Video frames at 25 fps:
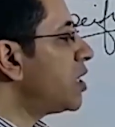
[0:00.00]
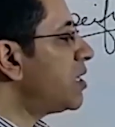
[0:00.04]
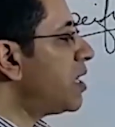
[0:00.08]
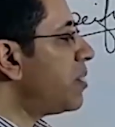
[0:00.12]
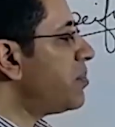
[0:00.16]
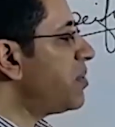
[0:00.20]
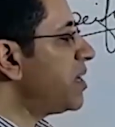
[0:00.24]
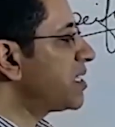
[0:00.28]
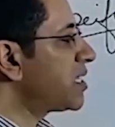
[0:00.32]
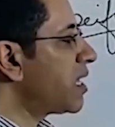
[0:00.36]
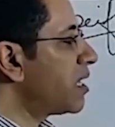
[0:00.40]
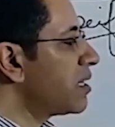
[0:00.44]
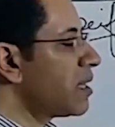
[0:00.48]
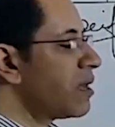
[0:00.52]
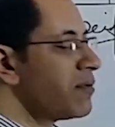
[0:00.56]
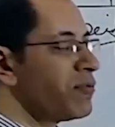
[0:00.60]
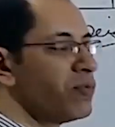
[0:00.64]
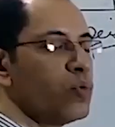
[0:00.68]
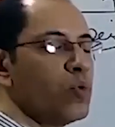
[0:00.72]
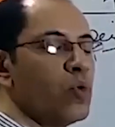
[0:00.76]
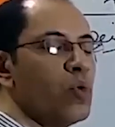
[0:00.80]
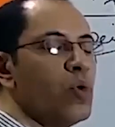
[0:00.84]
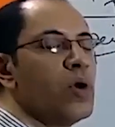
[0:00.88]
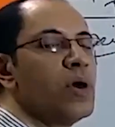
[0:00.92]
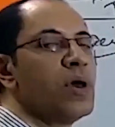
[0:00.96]
then
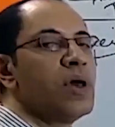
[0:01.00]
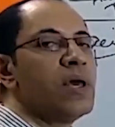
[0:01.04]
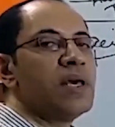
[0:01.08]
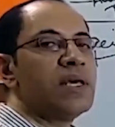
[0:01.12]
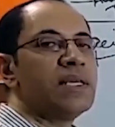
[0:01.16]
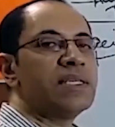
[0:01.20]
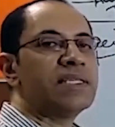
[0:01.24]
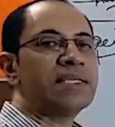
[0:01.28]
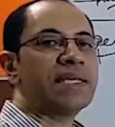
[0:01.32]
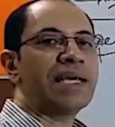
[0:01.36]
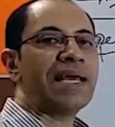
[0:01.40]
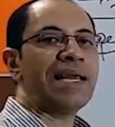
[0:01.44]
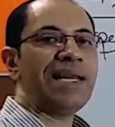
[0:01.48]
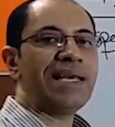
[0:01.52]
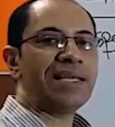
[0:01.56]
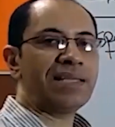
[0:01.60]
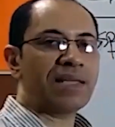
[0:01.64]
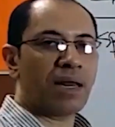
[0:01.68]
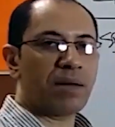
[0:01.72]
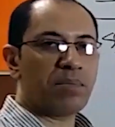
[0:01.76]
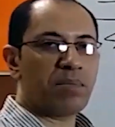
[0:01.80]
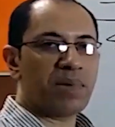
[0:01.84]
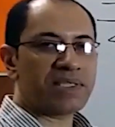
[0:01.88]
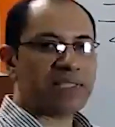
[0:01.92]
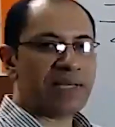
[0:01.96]
you can
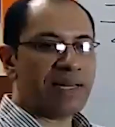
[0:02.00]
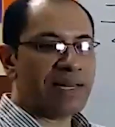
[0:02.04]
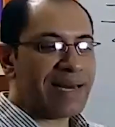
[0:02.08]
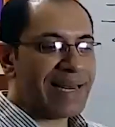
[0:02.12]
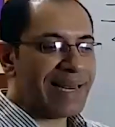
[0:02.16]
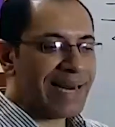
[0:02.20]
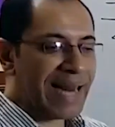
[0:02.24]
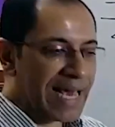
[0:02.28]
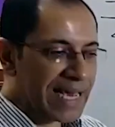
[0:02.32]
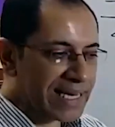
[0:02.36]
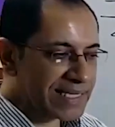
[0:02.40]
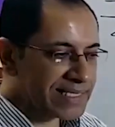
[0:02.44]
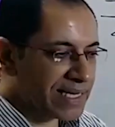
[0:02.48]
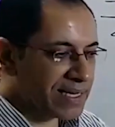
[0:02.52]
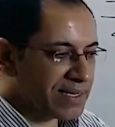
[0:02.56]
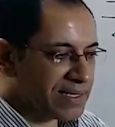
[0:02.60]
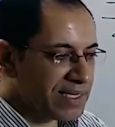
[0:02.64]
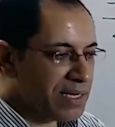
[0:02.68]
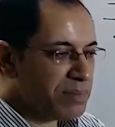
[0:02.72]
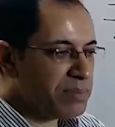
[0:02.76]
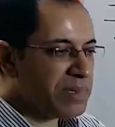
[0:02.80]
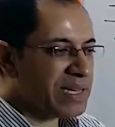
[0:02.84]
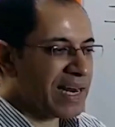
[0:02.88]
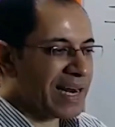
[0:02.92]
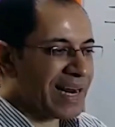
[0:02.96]
find it in
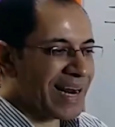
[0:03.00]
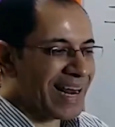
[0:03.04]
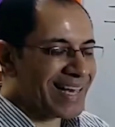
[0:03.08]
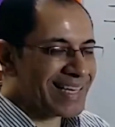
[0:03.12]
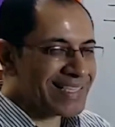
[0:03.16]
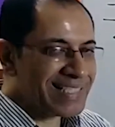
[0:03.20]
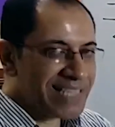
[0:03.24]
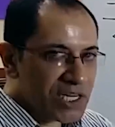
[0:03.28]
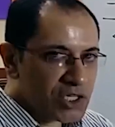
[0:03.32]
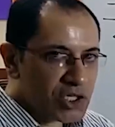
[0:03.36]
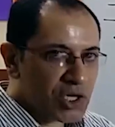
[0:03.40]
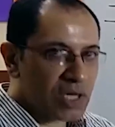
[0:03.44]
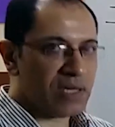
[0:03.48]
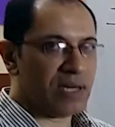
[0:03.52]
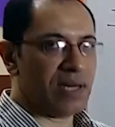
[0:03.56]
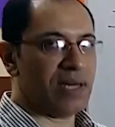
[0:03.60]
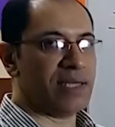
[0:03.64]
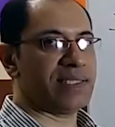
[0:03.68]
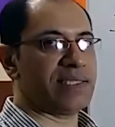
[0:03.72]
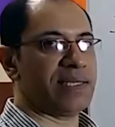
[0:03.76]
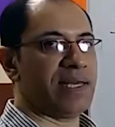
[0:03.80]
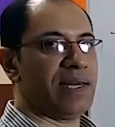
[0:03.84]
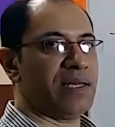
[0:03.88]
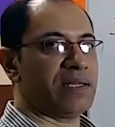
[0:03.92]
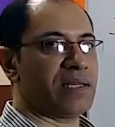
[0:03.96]
all vital
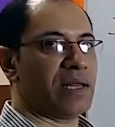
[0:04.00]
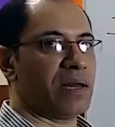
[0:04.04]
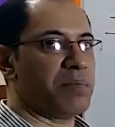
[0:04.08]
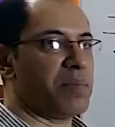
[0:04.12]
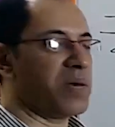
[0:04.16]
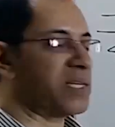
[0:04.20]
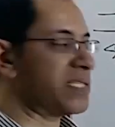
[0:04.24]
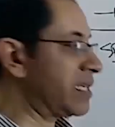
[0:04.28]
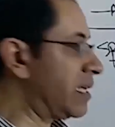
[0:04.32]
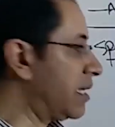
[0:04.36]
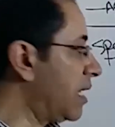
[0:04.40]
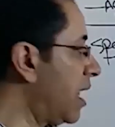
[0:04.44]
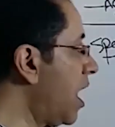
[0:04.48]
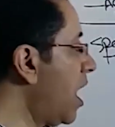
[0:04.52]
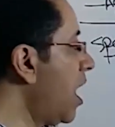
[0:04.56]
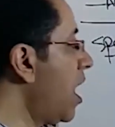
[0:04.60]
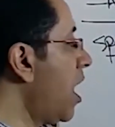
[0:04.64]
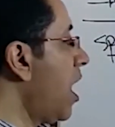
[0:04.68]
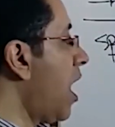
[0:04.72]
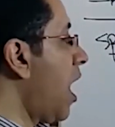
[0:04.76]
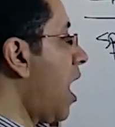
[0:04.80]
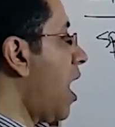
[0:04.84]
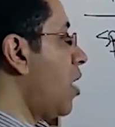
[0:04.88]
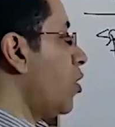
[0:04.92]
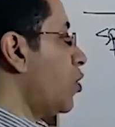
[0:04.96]
areas
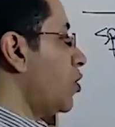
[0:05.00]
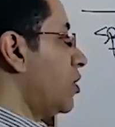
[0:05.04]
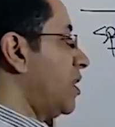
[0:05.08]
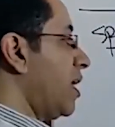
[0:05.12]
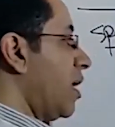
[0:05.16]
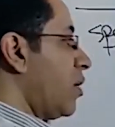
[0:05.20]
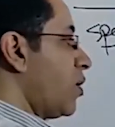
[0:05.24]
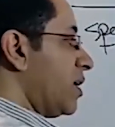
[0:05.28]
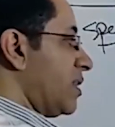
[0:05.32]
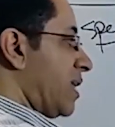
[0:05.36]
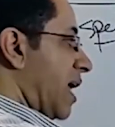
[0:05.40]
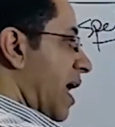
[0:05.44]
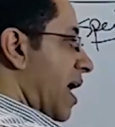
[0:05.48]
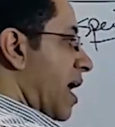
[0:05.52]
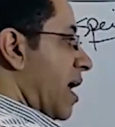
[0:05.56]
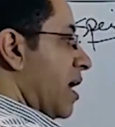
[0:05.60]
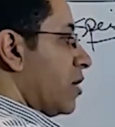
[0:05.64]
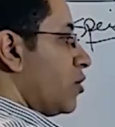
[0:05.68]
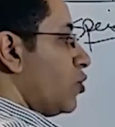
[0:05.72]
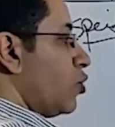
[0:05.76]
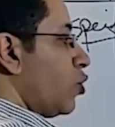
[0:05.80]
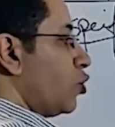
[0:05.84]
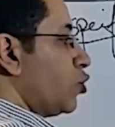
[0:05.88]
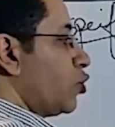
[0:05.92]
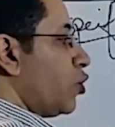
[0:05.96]
such as
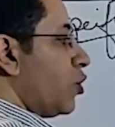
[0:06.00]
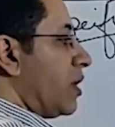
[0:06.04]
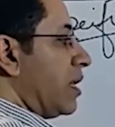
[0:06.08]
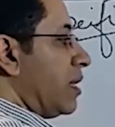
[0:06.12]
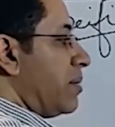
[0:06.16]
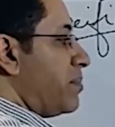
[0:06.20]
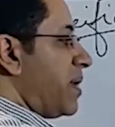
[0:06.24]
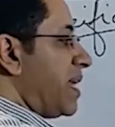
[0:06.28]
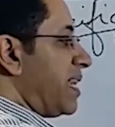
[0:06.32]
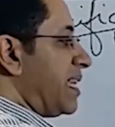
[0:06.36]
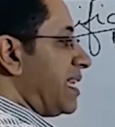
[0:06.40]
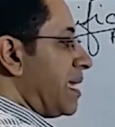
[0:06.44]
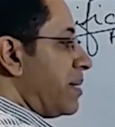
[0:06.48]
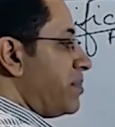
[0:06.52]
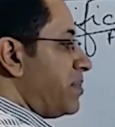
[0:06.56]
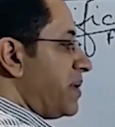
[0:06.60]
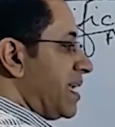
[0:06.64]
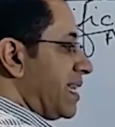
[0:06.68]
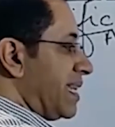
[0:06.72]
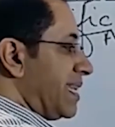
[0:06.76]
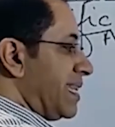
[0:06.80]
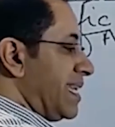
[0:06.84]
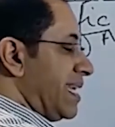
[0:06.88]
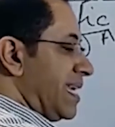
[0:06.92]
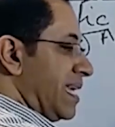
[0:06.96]
ganglia,
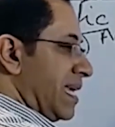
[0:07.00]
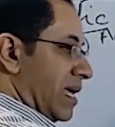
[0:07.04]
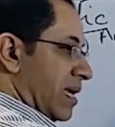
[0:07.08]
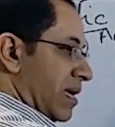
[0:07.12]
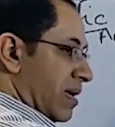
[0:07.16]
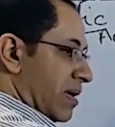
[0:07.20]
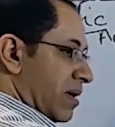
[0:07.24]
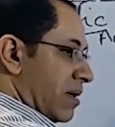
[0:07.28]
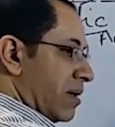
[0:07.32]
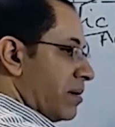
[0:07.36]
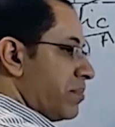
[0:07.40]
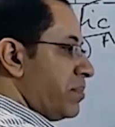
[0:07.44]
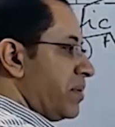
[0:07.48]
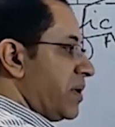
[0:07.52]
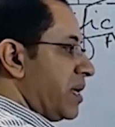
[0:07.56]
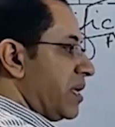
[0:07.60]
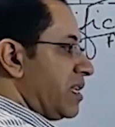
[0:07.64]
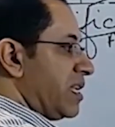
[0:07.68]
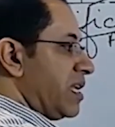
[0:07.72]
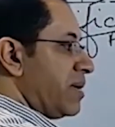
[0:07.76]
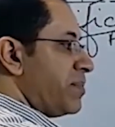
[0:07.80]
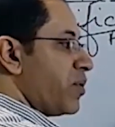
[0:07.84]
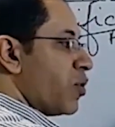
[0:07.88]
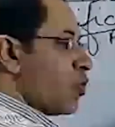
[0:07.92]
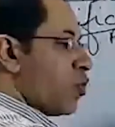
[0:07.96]
CNS,
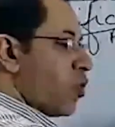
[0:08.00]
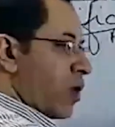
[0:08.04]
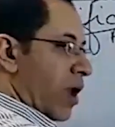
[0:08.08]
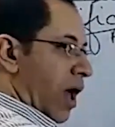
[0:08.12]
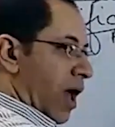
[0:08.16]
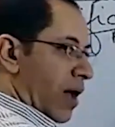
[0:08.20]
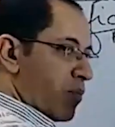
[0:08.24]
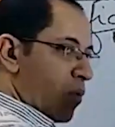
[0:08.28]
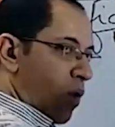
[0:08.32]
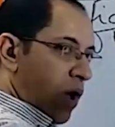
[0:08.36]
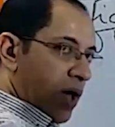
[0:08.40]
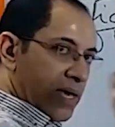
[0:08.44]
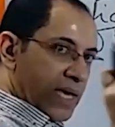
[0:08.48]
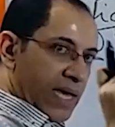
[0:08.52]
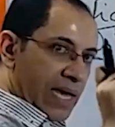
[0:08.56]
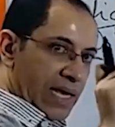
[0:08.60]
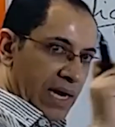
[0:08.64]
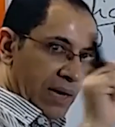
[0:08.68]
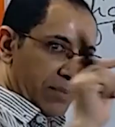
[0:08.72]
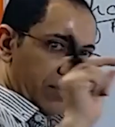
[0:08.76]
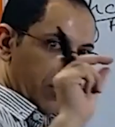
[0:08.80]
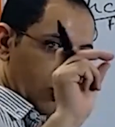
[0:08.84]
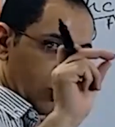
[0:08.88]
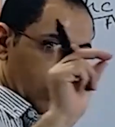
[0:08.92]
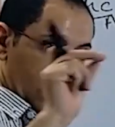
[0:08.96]
and
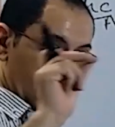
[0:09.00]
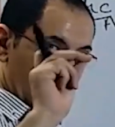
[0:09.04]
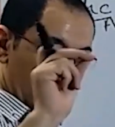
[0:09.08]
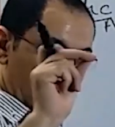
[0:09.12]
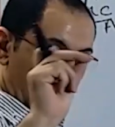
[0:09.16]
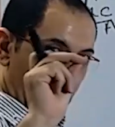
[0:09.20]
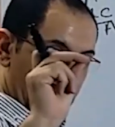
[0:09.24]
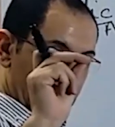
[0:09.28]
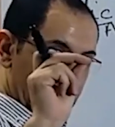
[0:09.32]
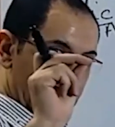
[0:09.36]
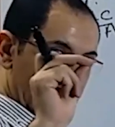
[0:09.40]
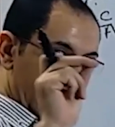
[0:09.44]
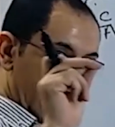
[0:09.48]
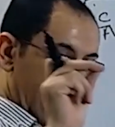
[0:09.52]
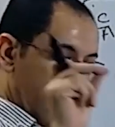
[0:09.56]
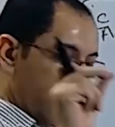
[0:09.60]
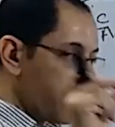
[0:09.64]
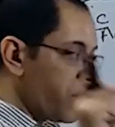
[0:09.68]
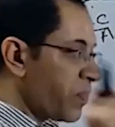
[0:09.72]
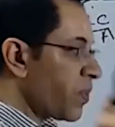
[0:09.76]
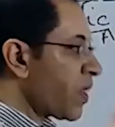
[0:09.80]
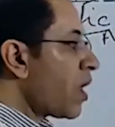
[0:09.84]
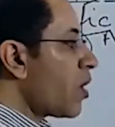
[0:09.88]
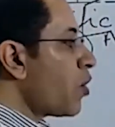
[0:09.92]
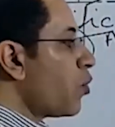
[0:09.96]
even red
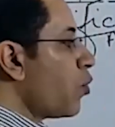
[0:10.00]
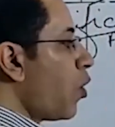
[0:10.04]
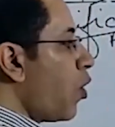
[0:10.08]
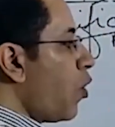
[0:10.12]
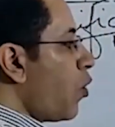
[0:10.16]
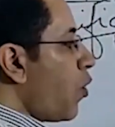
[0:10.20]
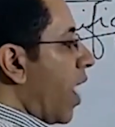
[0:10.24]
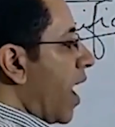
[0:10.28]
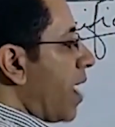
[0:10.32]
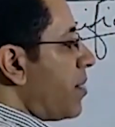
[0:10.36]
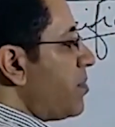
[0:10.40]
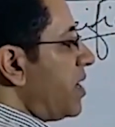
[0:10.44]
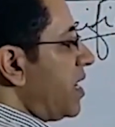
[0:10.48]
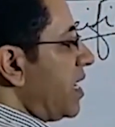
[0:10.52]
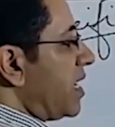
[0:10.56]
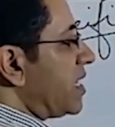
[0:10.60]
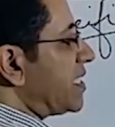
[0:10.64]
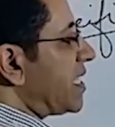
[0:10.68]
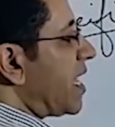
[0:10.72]
blood cells.